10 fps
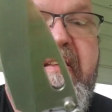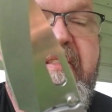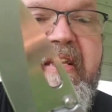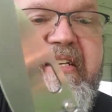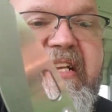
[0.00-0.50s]

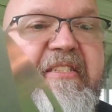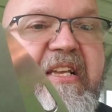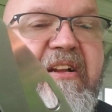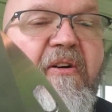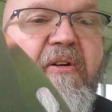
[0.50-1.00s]
The
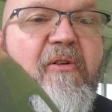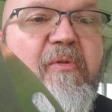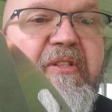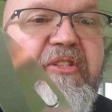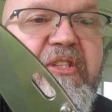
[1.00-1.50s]
detent on it
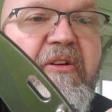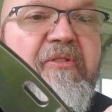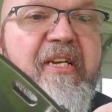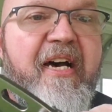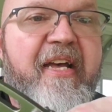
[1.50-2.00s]
was so
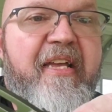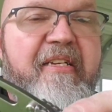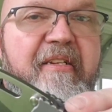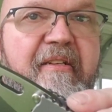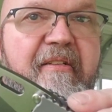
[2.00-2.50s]
tight.